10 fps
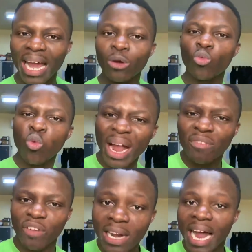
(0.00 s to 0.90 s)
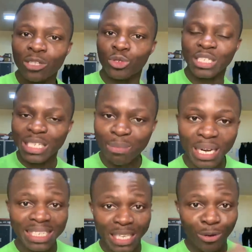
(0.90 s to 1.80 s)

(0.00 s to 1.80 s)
and work very hard to stimulate the